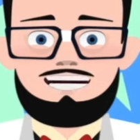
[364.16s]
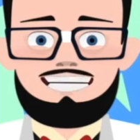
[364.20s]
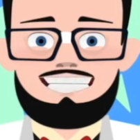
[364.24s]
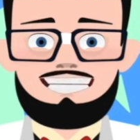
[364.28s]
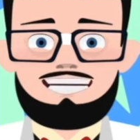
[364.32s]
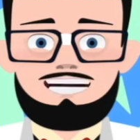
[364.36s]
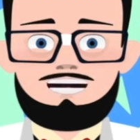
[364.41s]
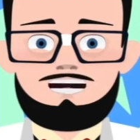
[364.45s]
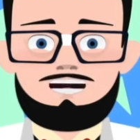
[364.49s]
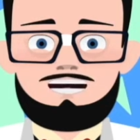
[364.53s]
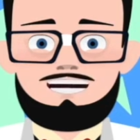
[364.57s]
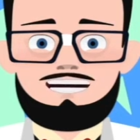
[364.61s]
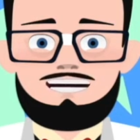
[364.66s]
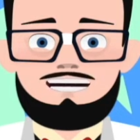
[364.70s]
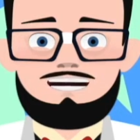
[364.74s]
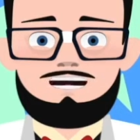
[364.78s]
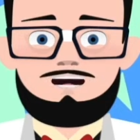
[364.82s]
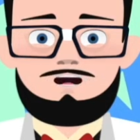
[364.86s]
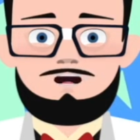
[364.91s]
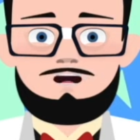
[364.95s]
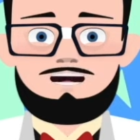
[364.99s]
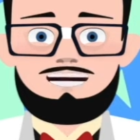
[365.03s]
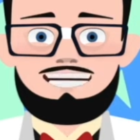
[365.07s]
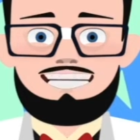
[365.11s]
control or
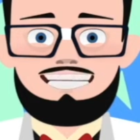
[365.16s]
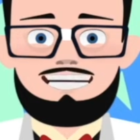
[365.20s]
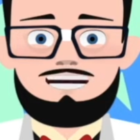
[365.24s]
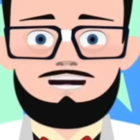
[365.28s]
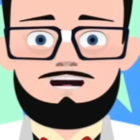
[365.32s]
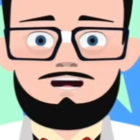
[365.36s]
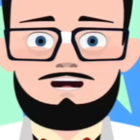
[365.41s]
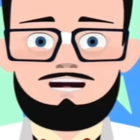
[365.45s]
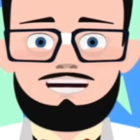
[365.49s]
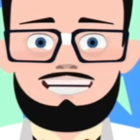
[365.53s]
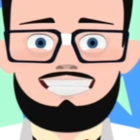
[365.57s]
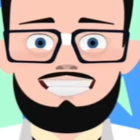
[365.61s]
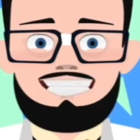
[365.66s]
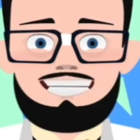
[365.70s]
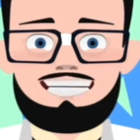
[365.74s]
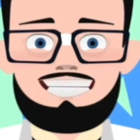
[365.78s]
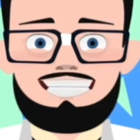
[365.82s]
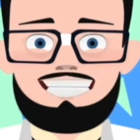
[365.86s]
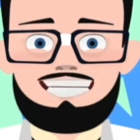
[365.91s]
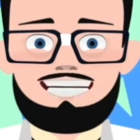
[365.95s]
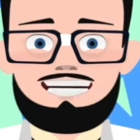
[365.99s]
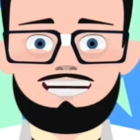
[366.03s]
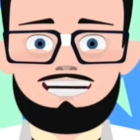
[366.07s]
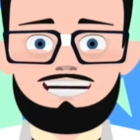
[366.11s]
traction control that
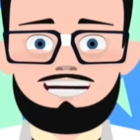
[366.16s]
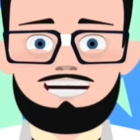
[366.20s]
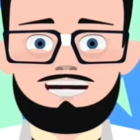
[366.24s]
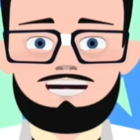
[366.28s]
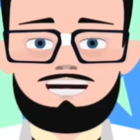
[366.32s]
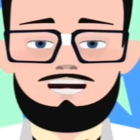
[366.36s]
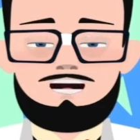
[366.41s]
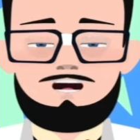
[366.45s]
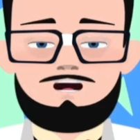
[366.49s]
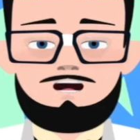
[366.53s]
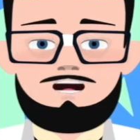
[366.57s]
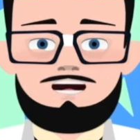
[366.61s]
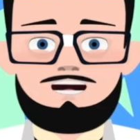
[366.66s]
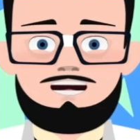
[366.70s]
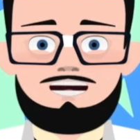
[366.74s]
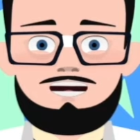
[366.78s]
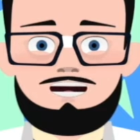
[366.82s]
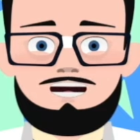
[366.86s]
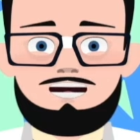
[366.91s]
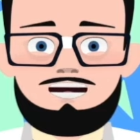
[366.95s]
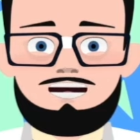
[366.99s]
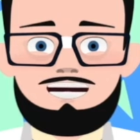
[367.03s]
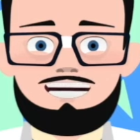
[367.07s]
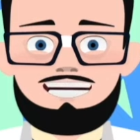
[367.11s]
interferes
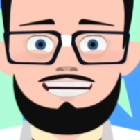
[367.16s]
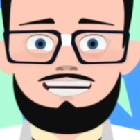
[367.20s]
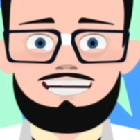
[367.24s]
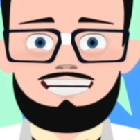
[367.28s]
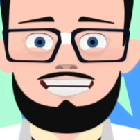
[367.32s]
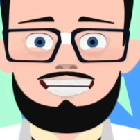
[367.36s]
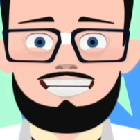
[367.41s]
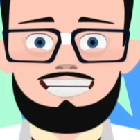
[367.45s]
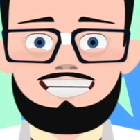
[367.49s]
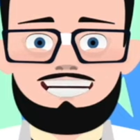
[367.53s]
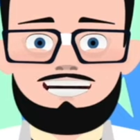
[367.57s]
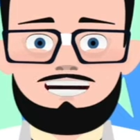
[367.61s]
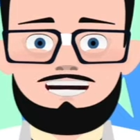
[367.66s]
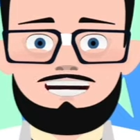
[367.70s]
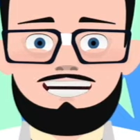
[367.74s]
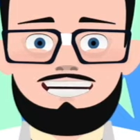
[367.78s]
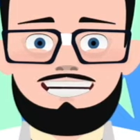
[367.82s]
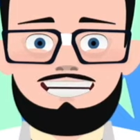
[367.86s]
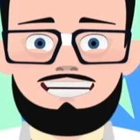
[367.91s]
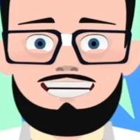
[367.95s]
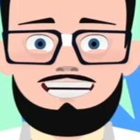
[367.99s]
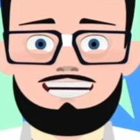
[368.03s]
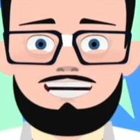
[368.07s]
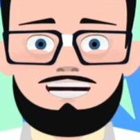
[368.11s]
and
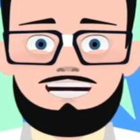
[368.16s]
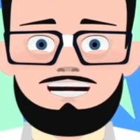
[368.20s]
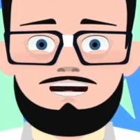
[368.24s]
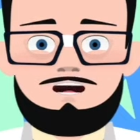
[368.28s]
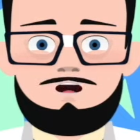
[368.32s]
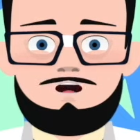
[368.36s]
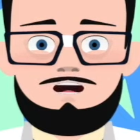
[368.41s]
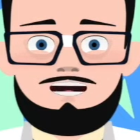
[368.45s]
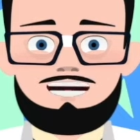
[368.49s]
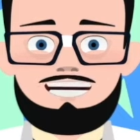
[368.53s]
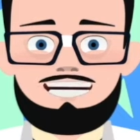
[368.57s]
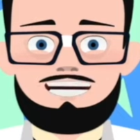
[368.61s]
mitigates that.